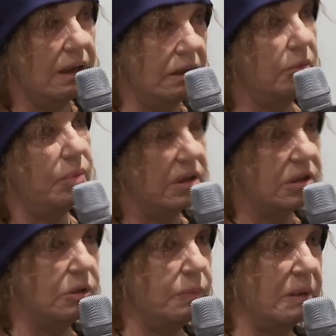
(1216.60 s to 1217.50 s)
an
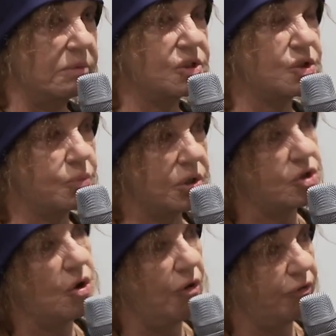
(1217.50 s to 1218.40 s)
ability to be able to
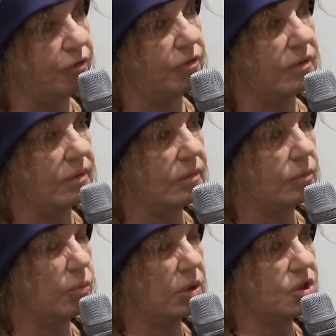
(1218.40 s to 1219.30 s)
switch off,
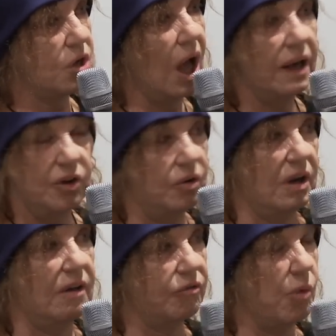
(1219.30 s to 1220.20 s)
which I don't
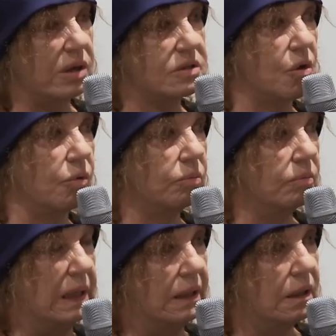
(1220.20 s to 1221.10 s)
have quite so
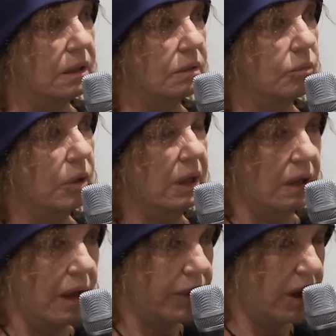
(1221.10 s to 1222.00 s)

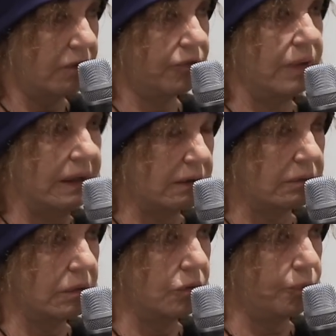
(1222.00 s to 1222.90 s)
well. I'm a kind of like,
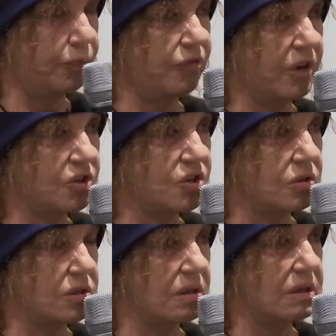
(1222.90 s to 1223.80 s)
you know,
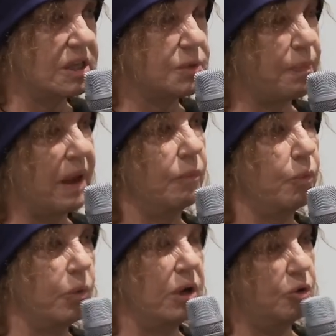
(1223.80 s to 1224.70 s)
perfectionist and things, but
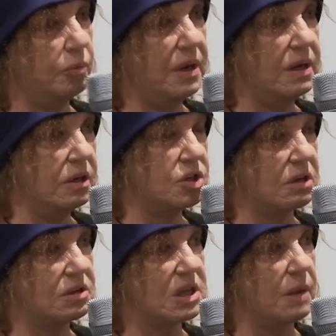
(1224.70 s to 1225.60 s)
we could be in each
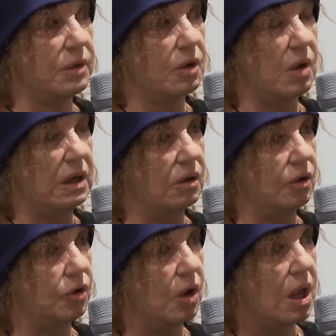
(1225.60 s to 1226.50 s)
other's company quite a
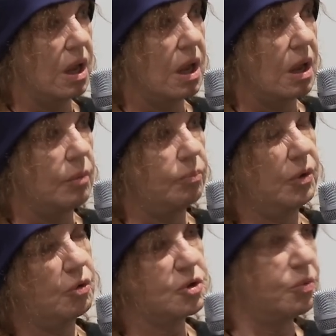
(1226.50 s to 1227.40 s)
lot
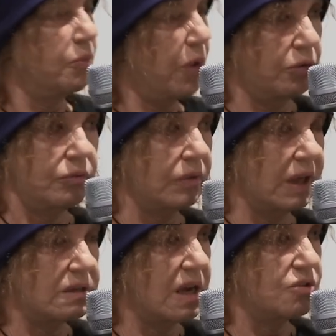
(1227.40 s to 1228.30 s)
because we were both
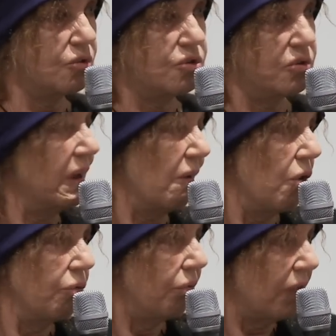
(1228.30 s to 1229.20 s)
intent on doing our
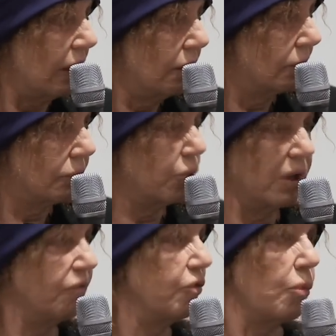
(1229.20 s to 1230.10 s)
own thing,
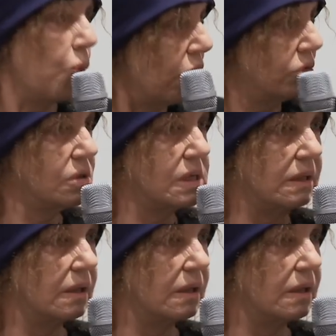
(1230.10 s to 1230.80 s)
whatever it was.